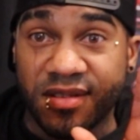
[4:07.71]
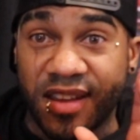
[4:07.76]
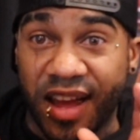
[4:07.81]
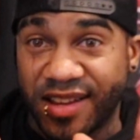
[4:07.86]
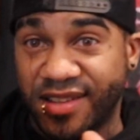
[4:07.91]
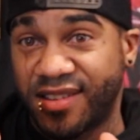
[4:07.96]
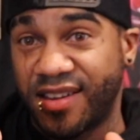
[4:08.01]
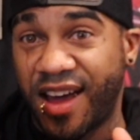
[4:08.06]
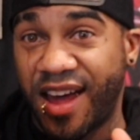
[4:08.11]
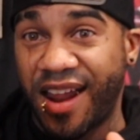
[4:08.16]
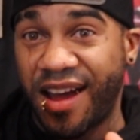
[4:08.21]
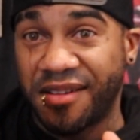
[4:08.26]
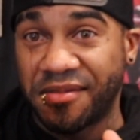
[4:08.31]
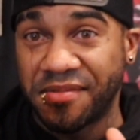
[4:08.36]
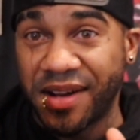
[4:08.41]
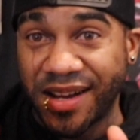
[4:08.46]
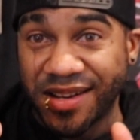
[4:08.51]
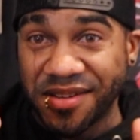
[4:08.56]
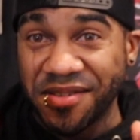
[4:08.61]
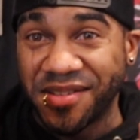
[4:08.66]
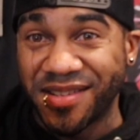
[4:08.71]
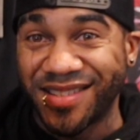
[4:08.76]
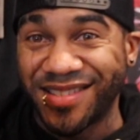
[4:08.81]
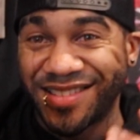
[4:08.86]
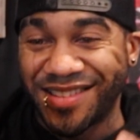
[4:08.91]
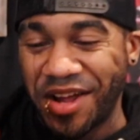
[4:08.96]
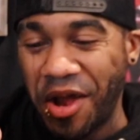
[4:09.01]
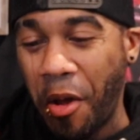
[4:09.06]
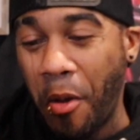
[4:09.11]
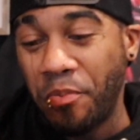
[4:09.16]
That's not how I do it.
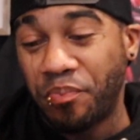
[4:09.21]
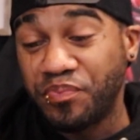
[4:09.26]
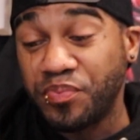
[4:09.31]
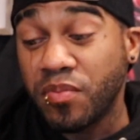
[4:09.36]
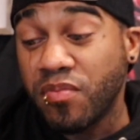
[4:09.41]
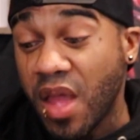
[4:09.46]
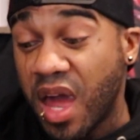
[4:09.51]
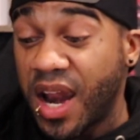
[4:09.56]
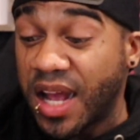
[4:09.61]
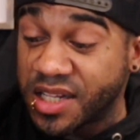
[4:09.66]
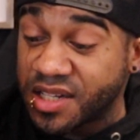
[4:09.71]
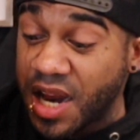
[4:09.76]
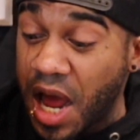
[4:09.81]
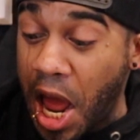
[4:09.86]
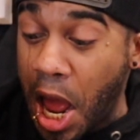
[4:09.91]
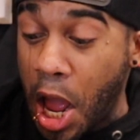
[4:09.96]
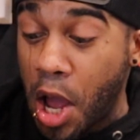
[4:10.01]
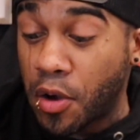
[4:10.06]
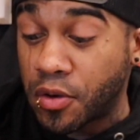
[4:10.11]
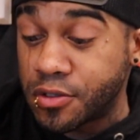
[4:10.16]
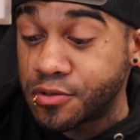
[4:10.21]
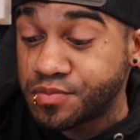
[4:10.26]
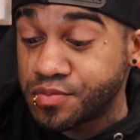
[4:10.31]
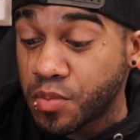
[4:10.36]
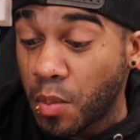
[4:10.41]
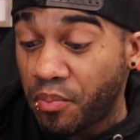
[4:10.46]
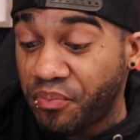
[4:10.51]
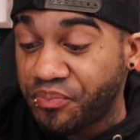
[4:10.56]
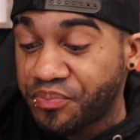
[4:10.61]
And that's not how